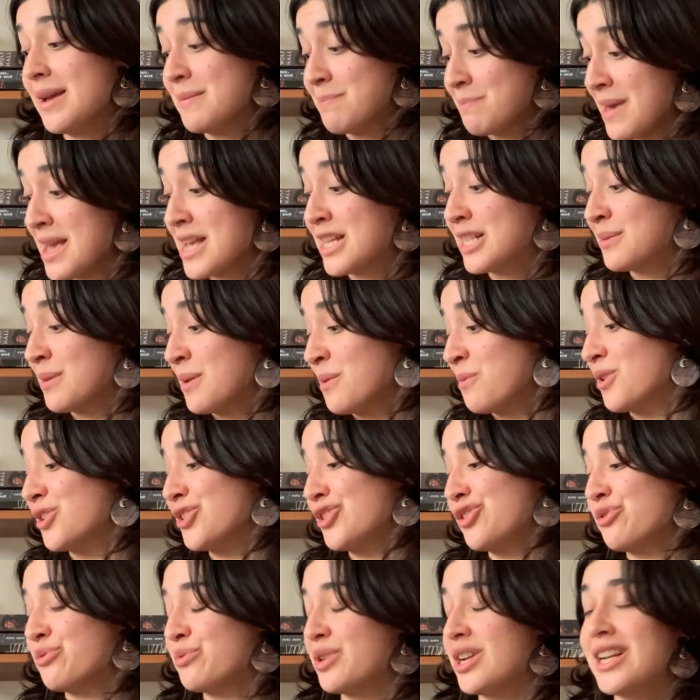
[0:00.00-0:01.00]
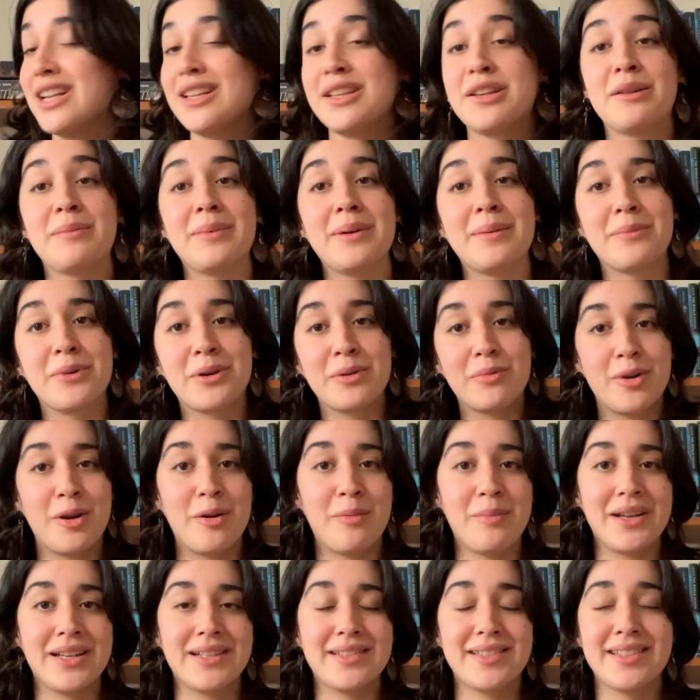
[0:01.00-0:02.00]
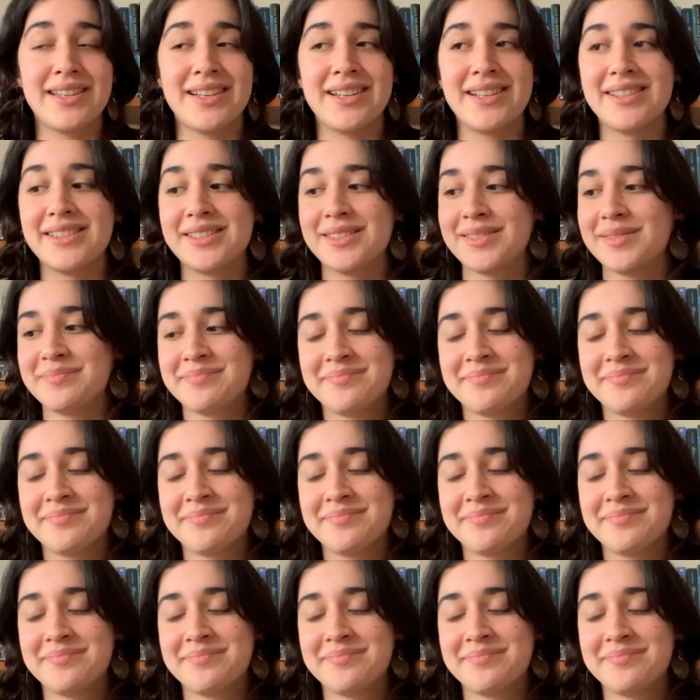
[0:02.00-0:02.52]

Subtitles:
makes me want to read a little bit more romance, because